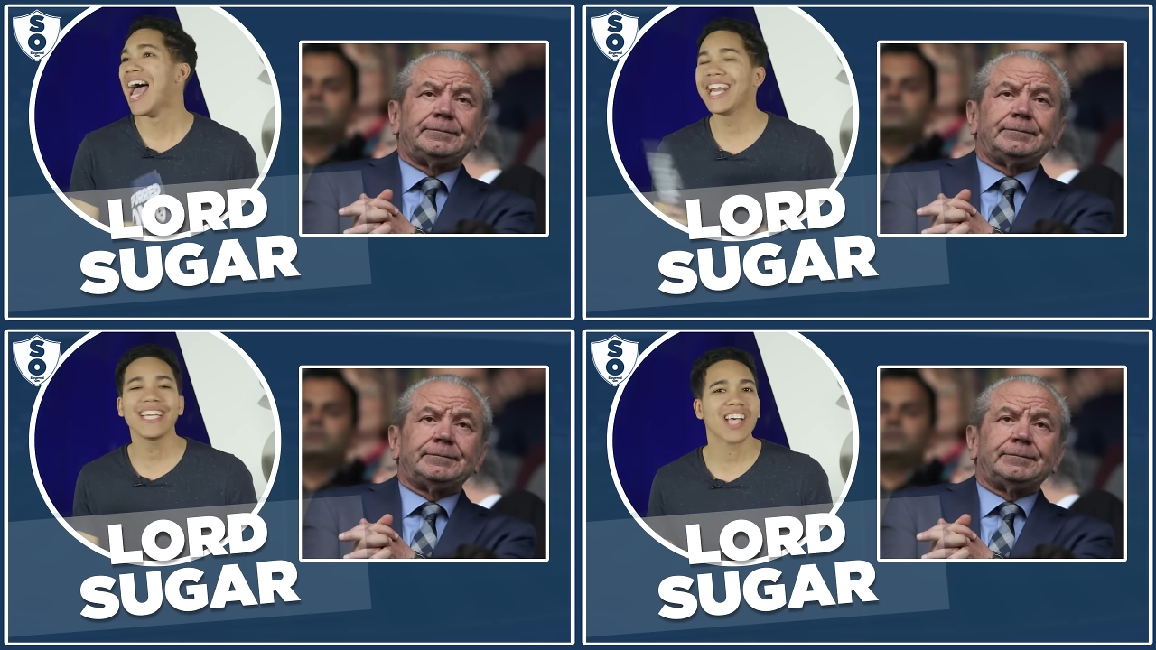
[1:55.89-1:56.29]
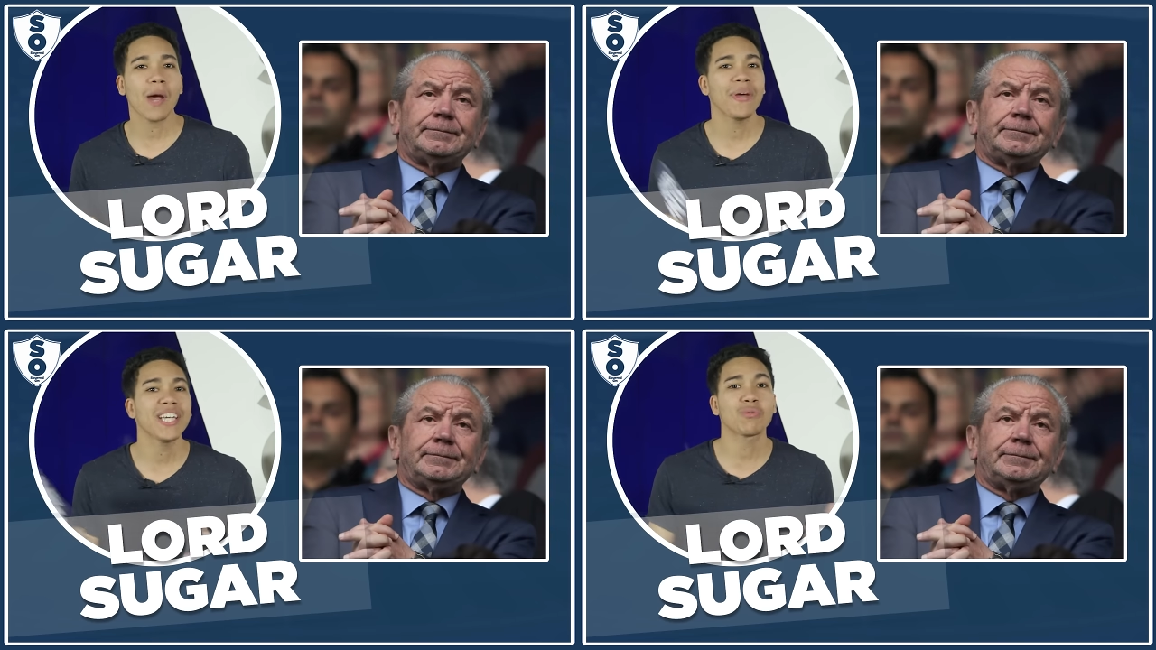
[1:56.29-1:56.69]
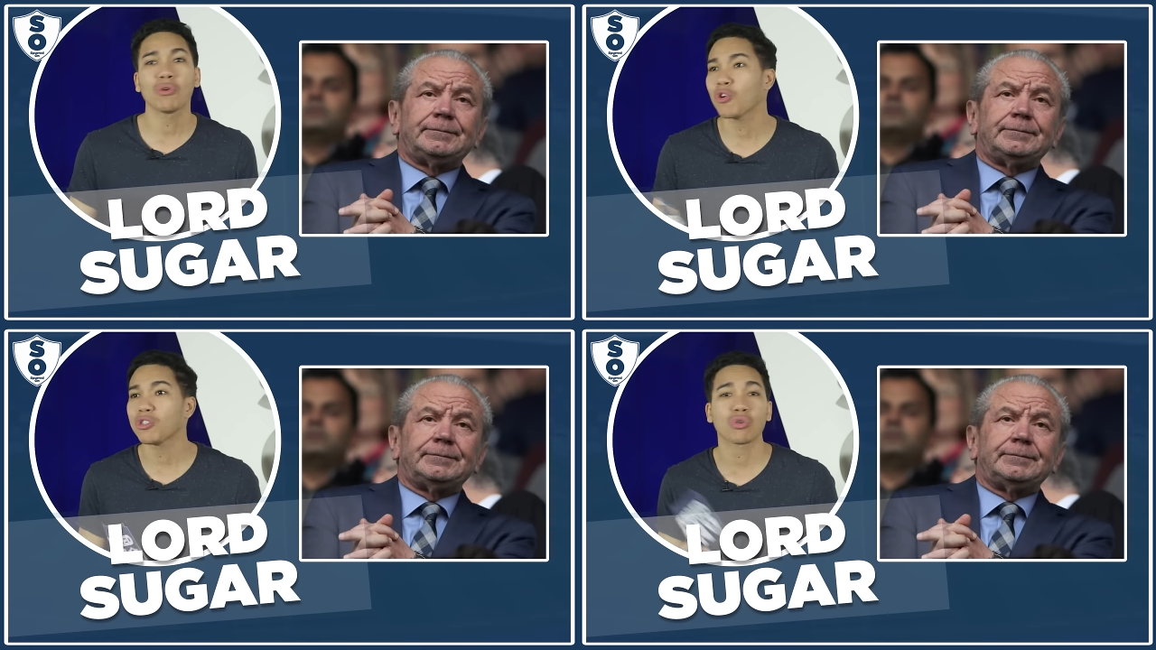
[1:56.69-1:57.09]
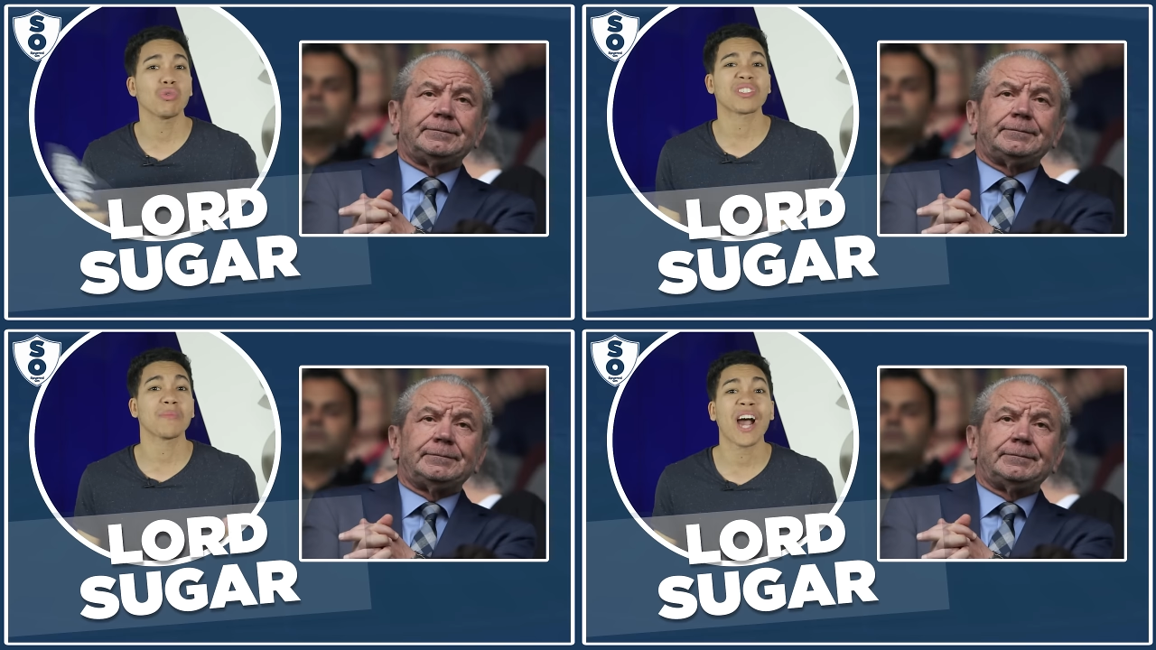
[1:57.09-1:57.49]
Speaker 1: Anytime Piers Morgan
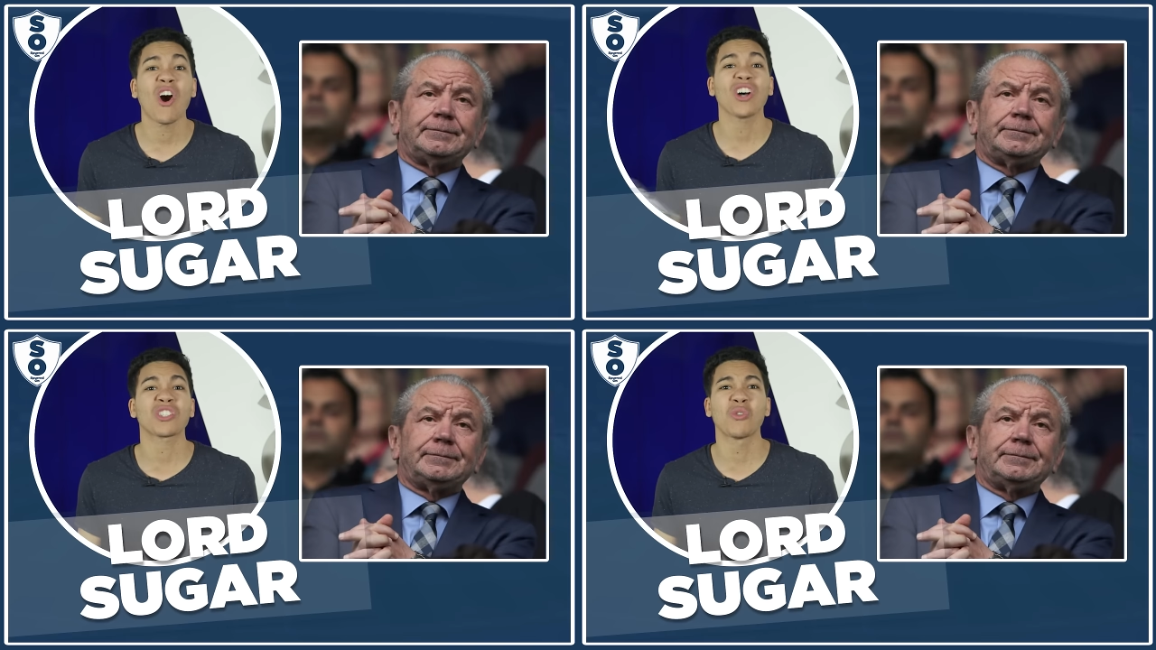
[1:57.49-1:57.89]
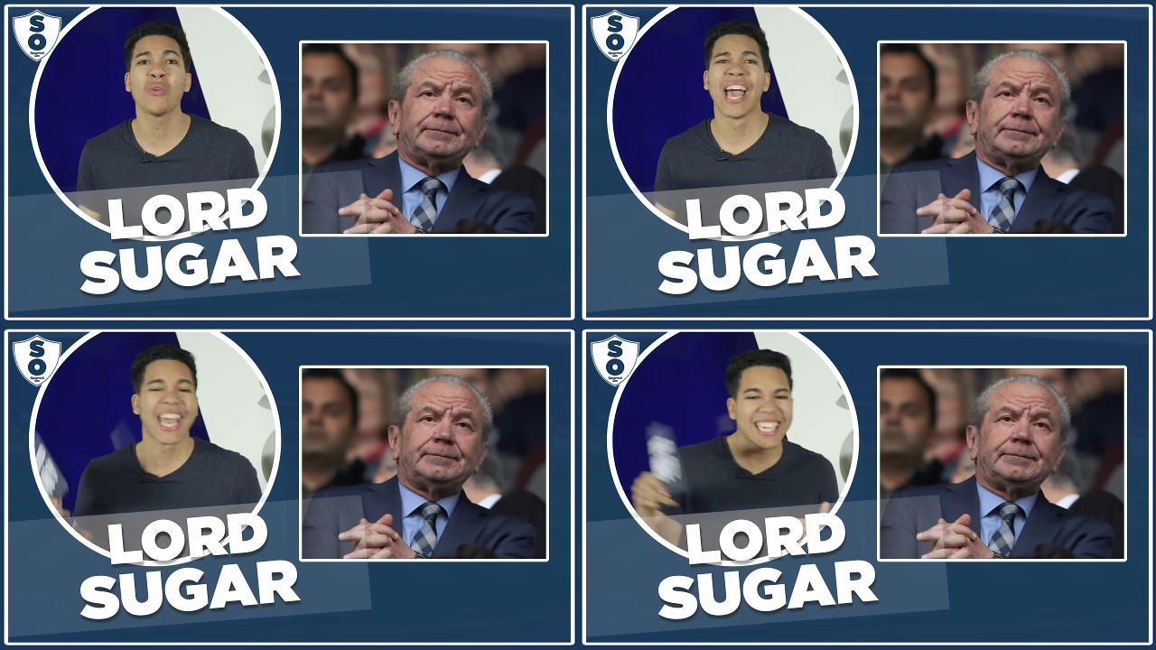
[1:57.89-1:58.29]
talks about Arsenal,